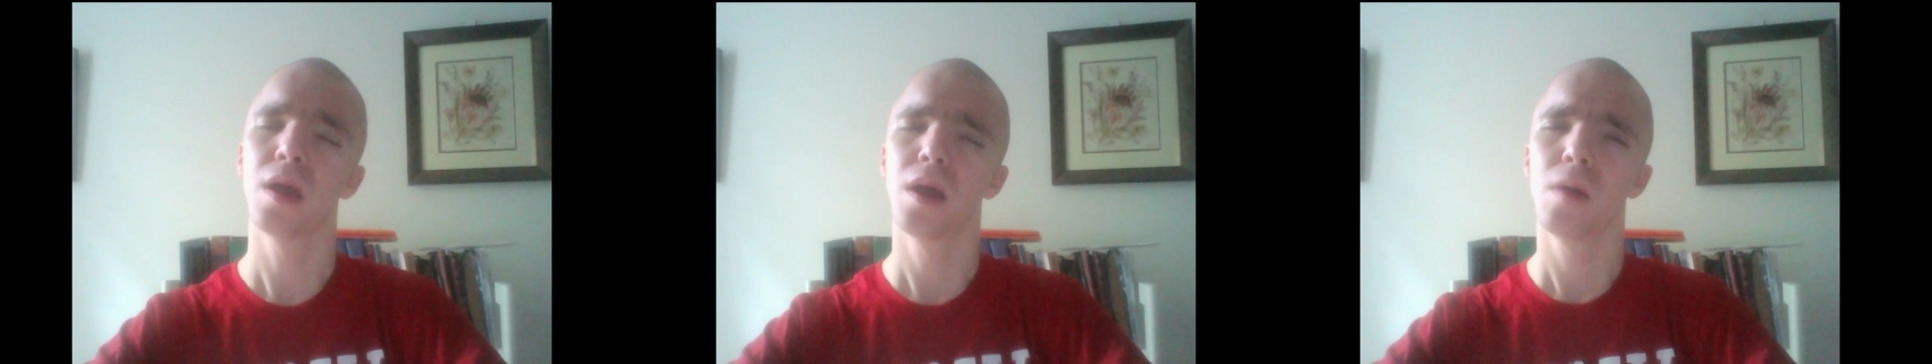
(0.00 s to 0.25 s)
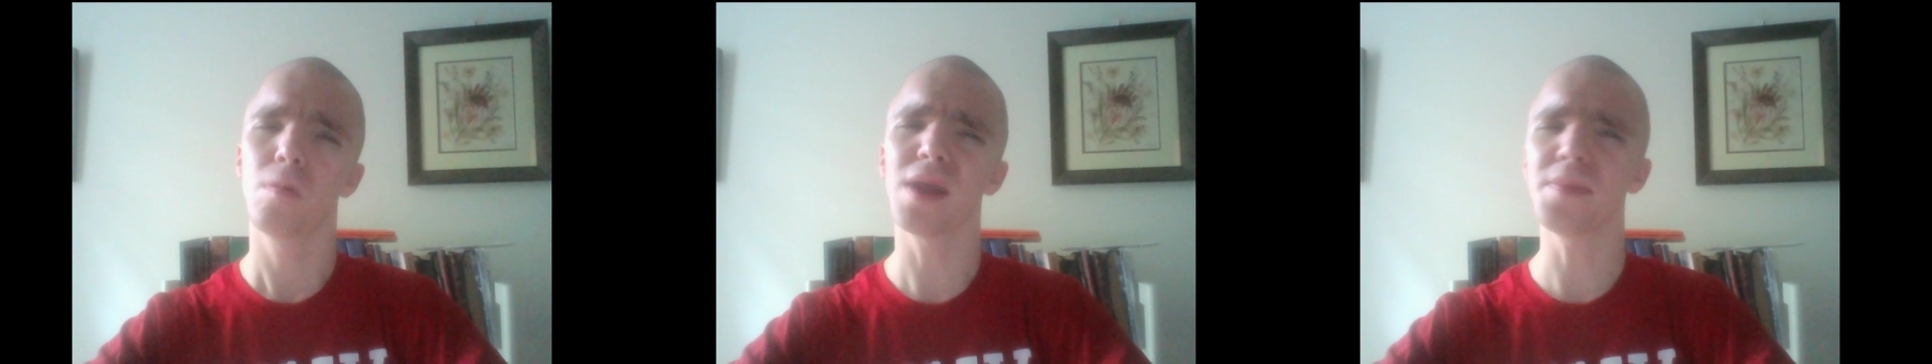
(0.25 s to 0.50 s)

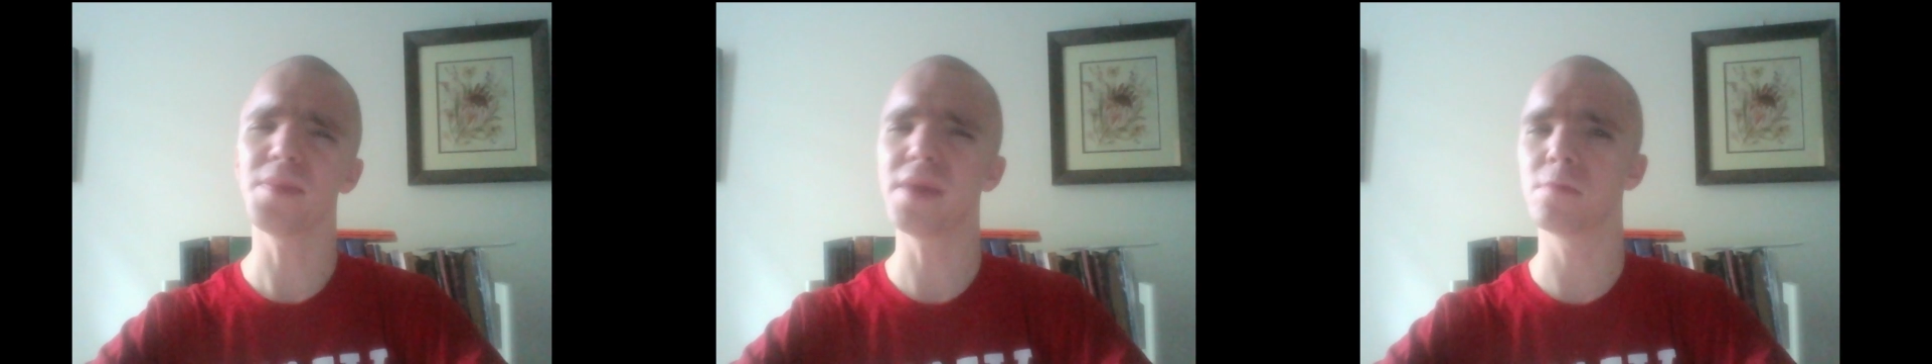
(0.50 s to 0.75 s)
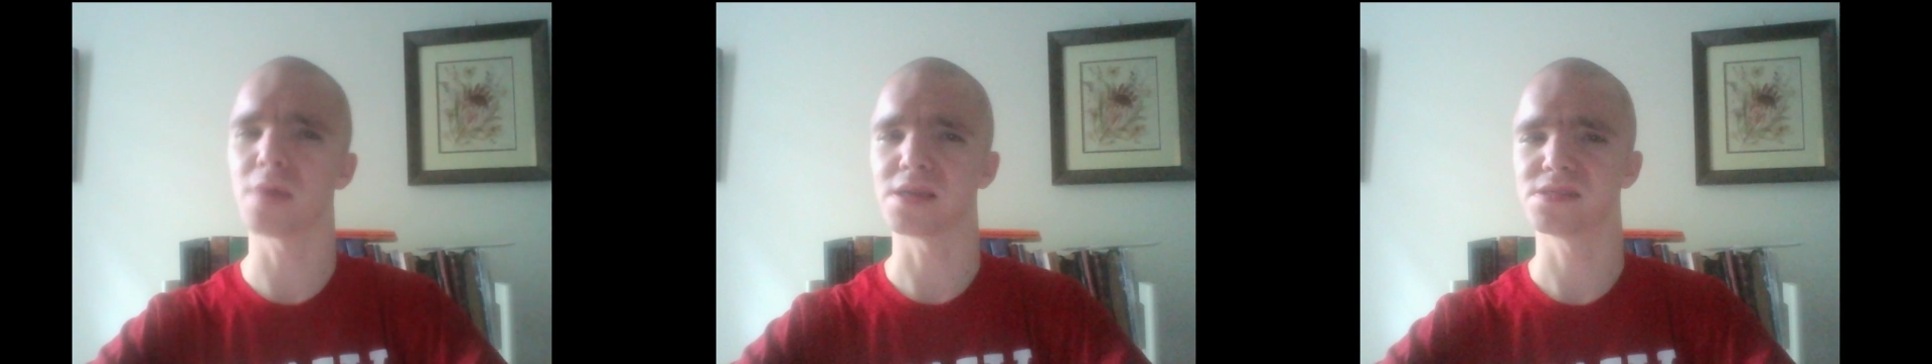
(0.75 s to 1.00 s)
what I
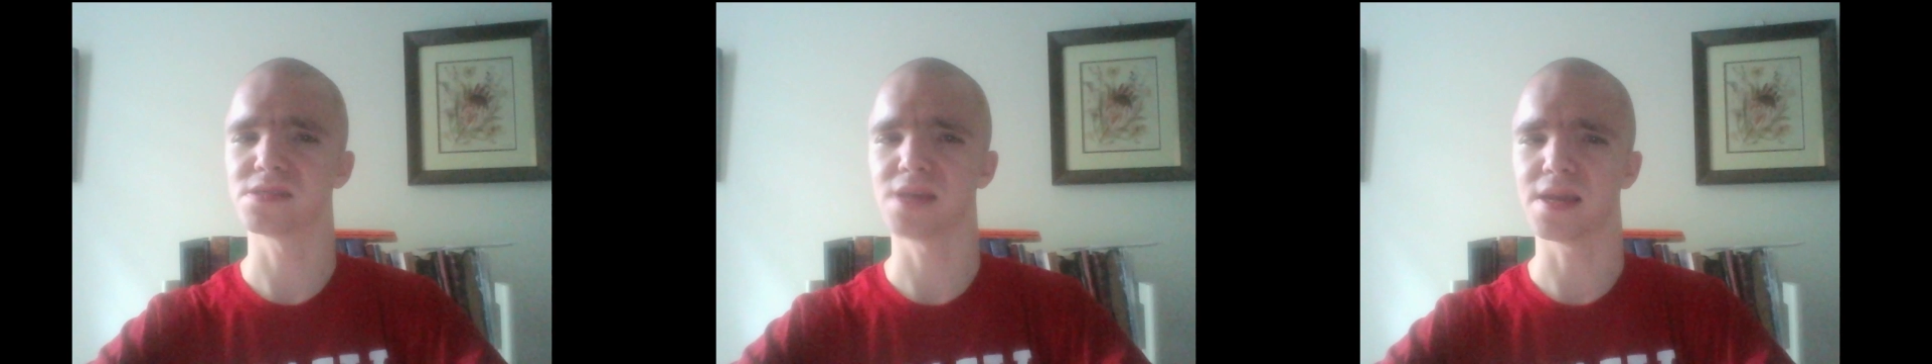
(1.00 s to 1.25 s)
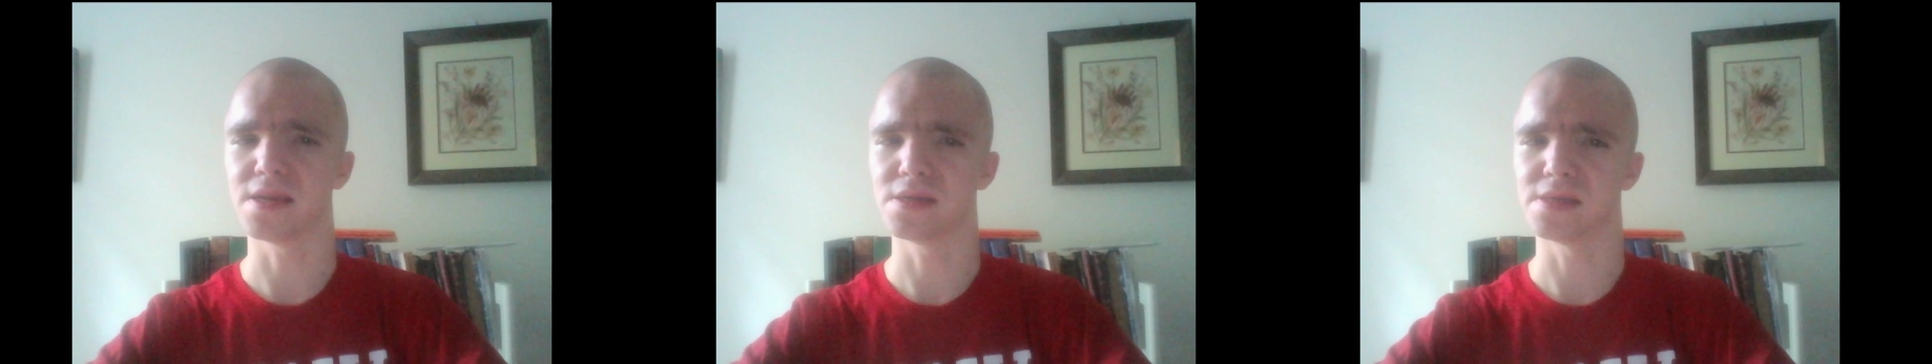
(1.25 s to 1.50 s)
mean when I
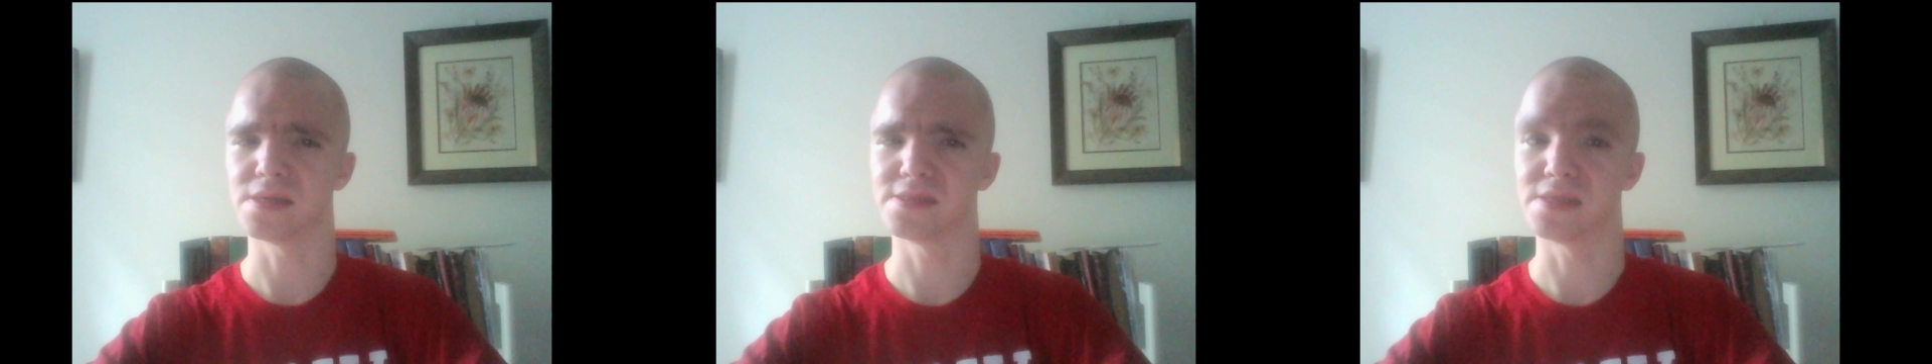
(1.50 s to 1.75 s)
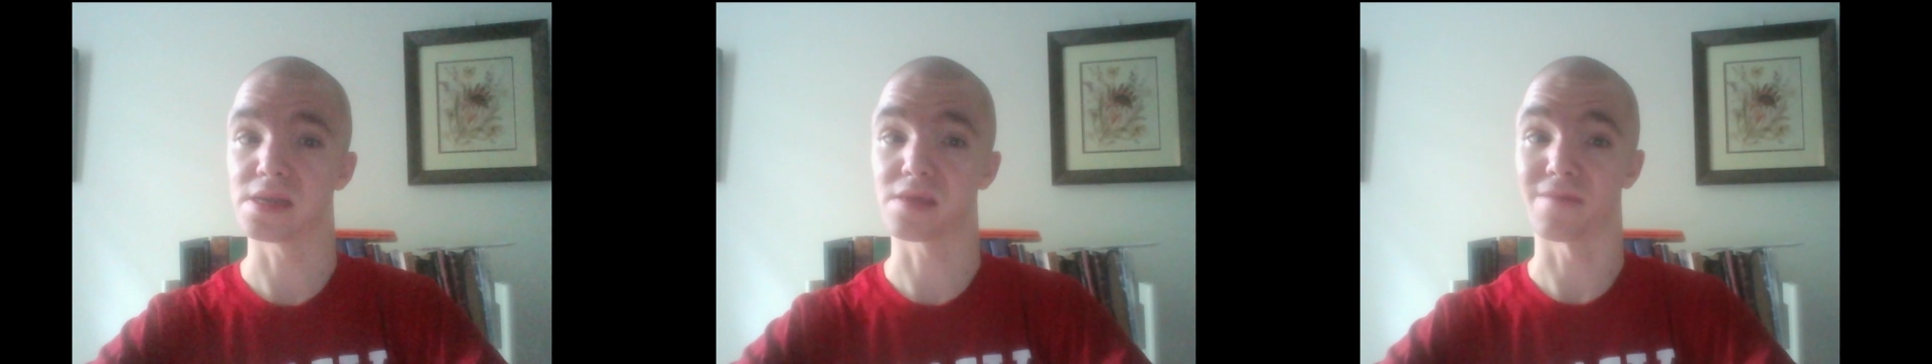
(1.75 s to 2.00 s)
say is
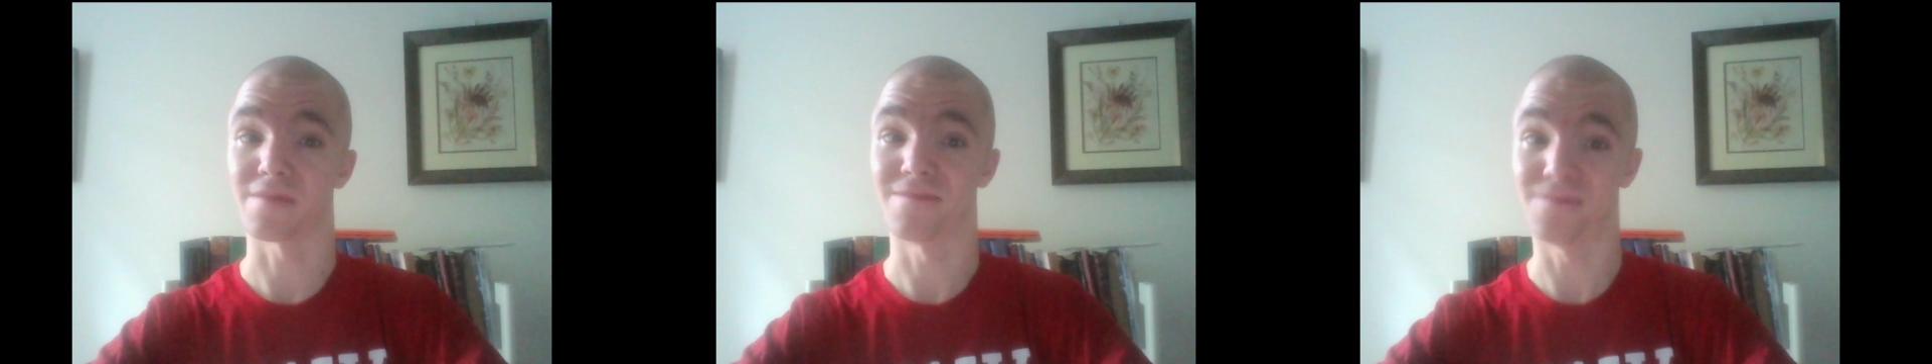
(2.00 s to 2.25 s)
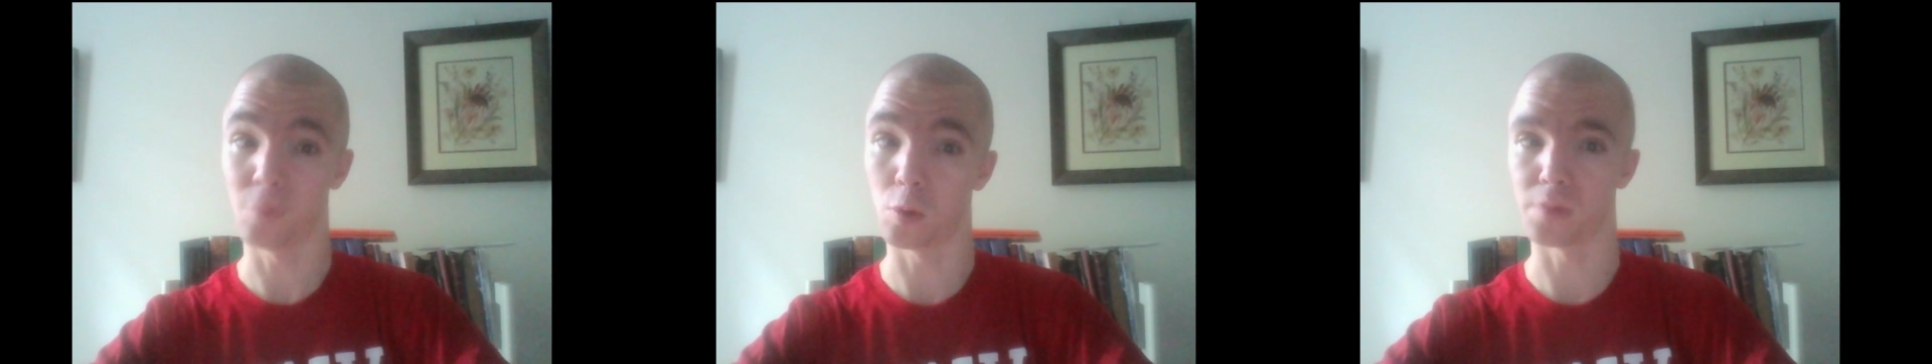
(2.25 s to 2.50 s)
it's
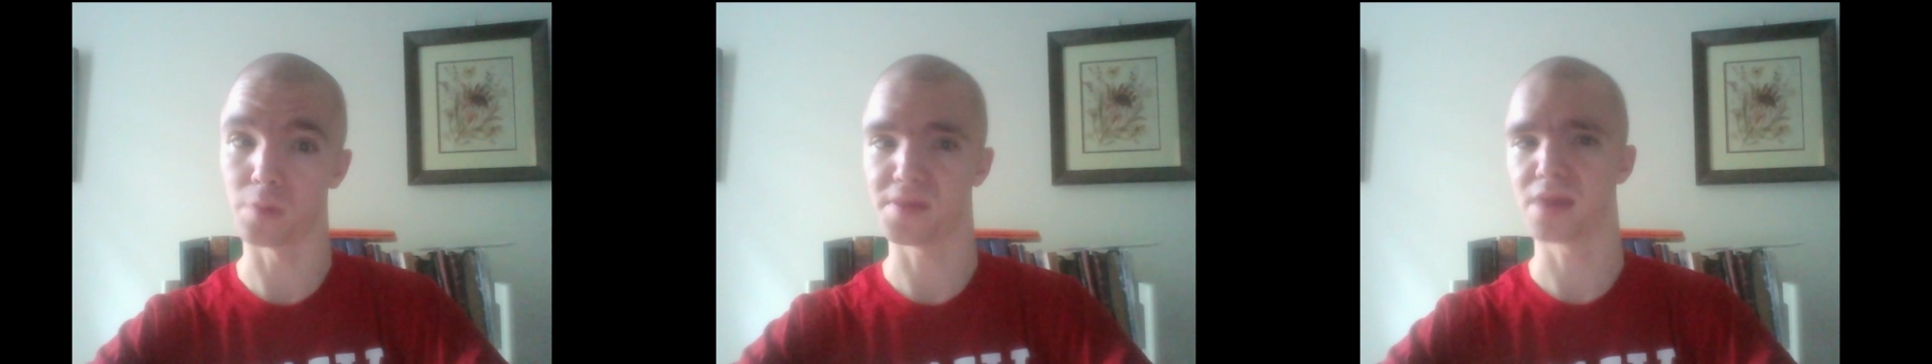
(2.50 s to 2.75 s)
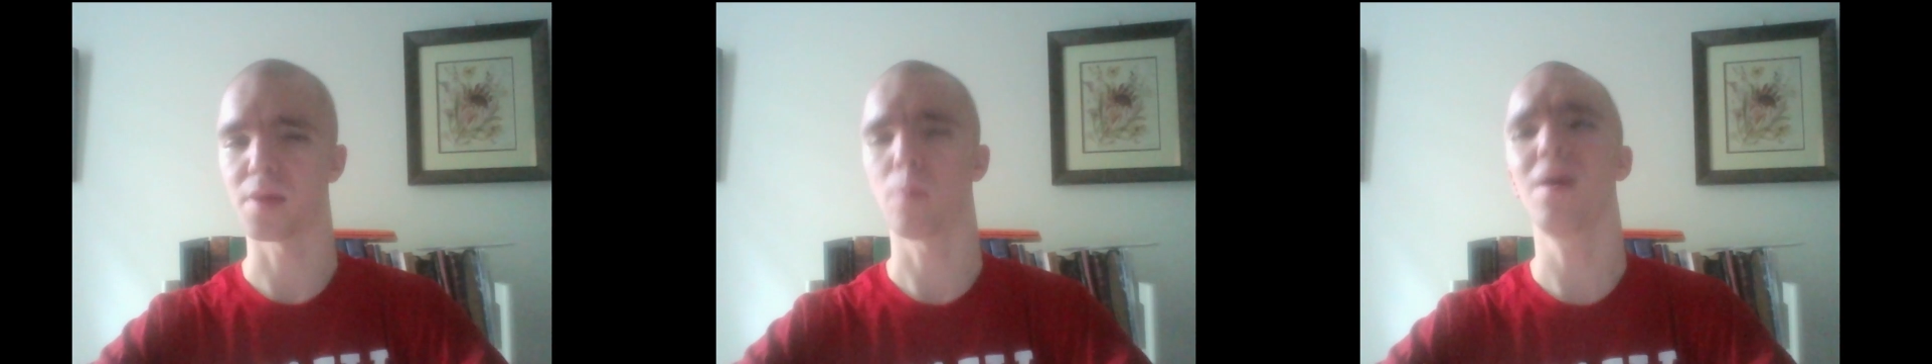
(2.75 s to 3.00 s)
for me
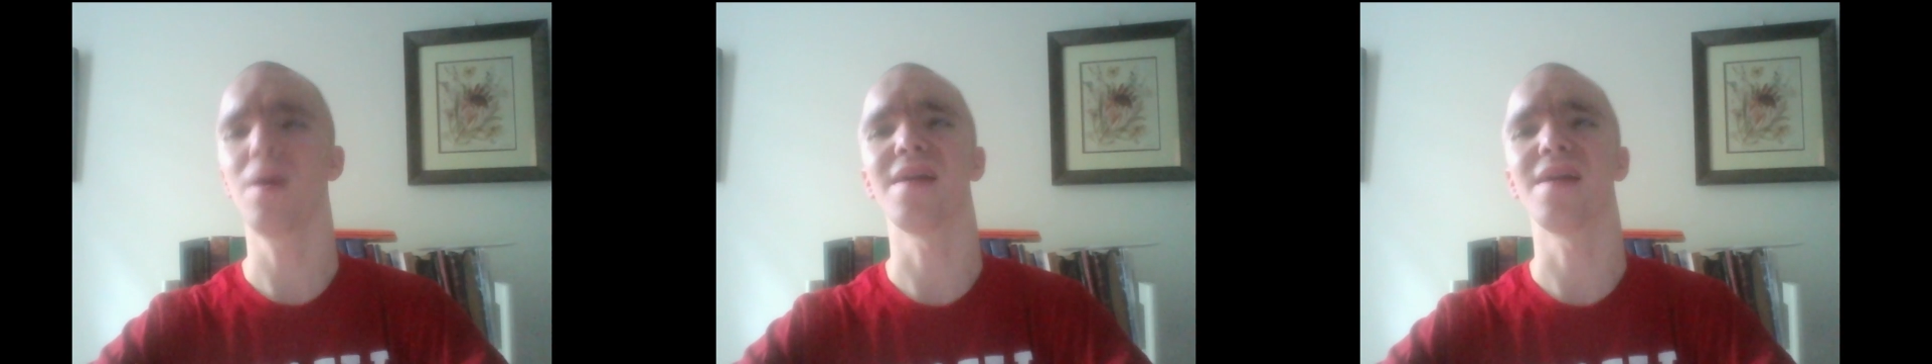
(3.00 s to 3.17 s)
and my wife